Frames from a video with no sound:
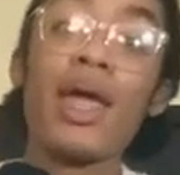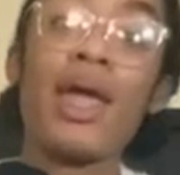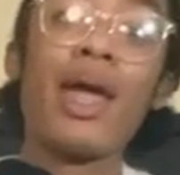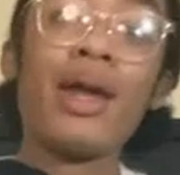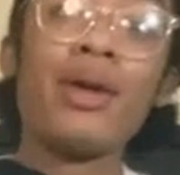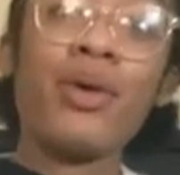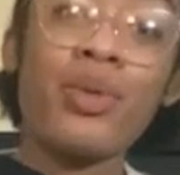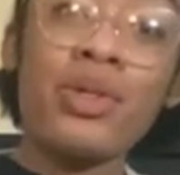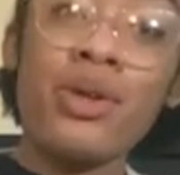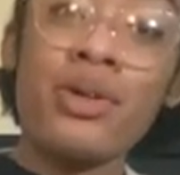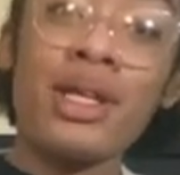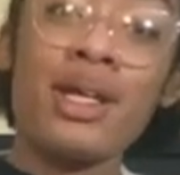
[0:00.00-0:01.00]
And I know what
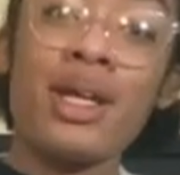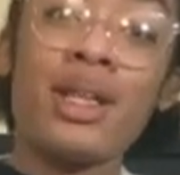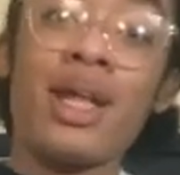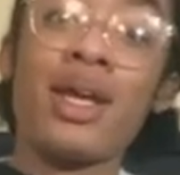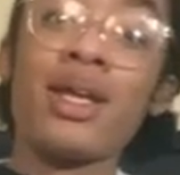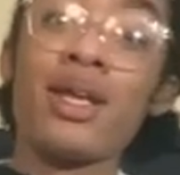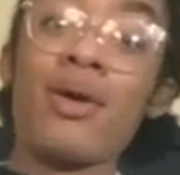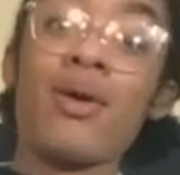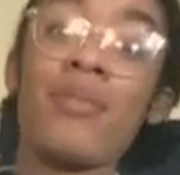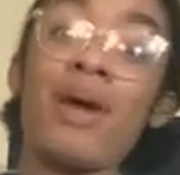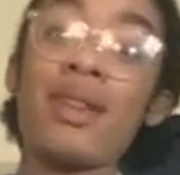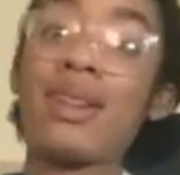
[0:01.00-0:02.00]
y'all thinking, like y'all
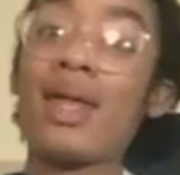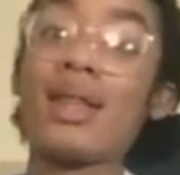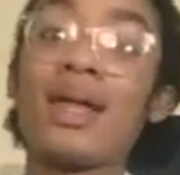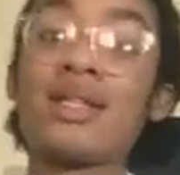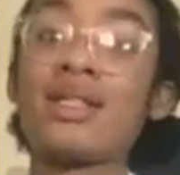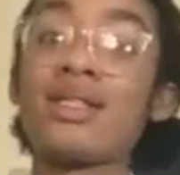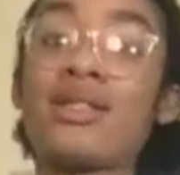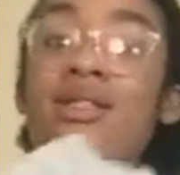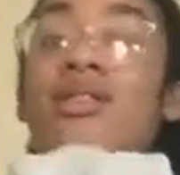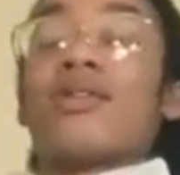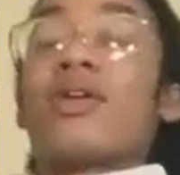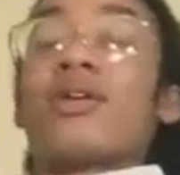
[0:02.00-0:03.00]
might think like this is
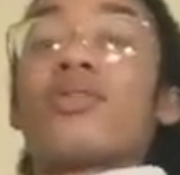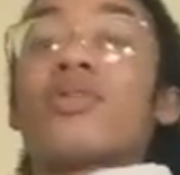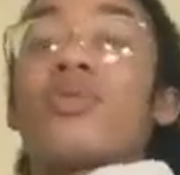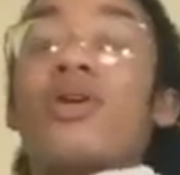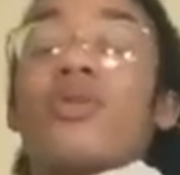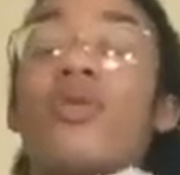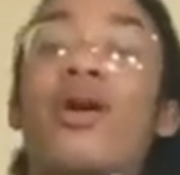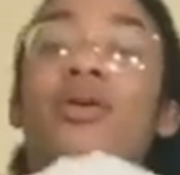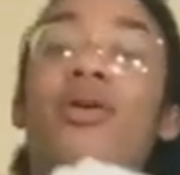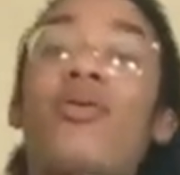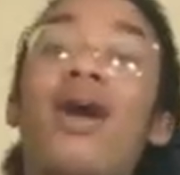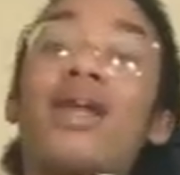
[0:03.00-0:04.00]
just a regular sweater. Why do
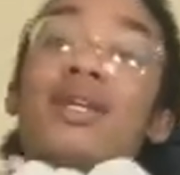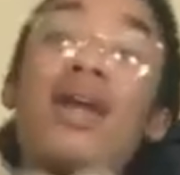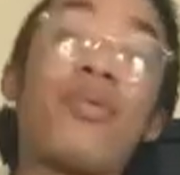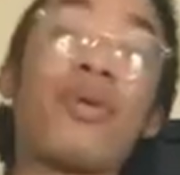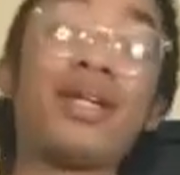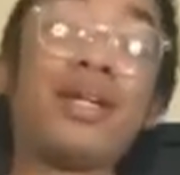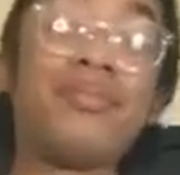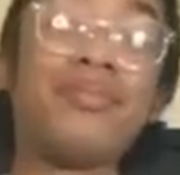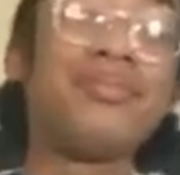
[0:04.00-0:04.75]
it why did I want it?